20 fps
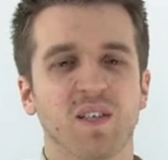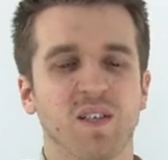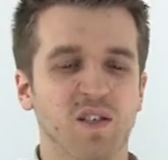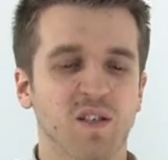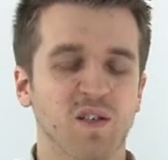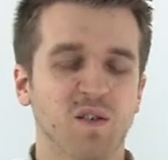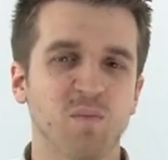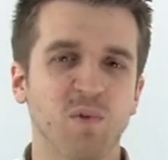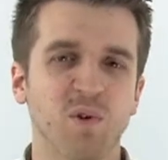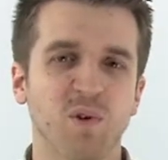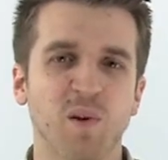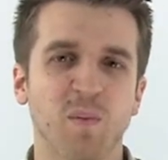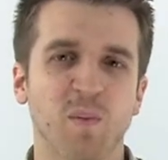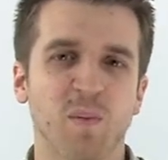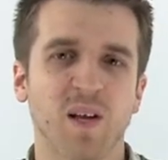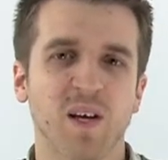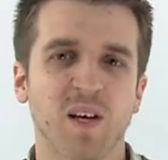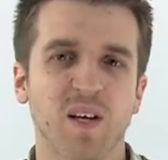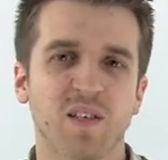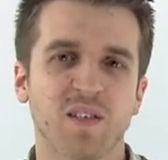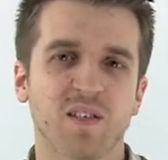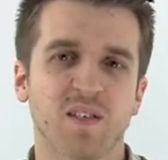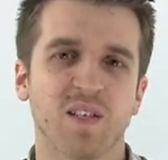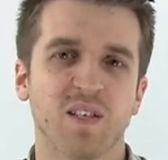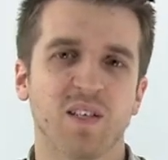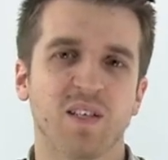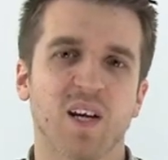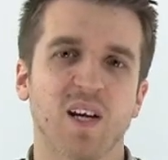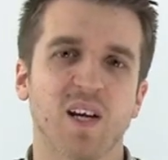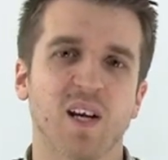the smaller players
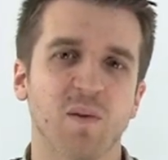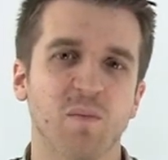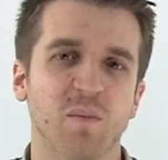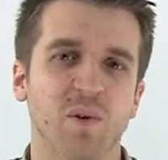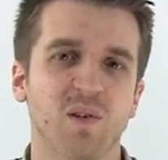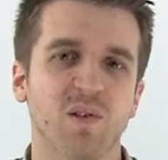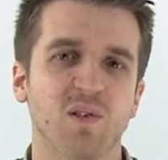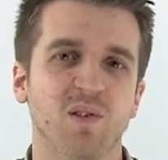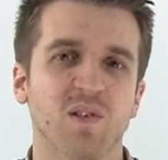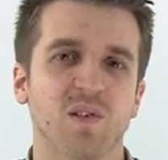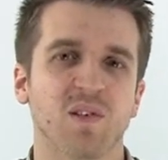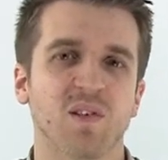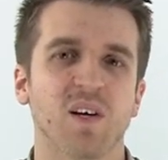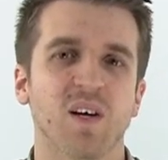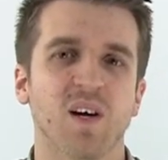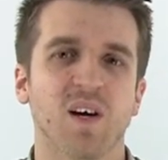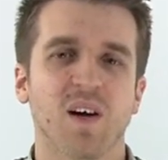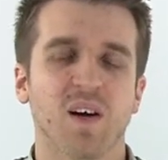like Dailymotion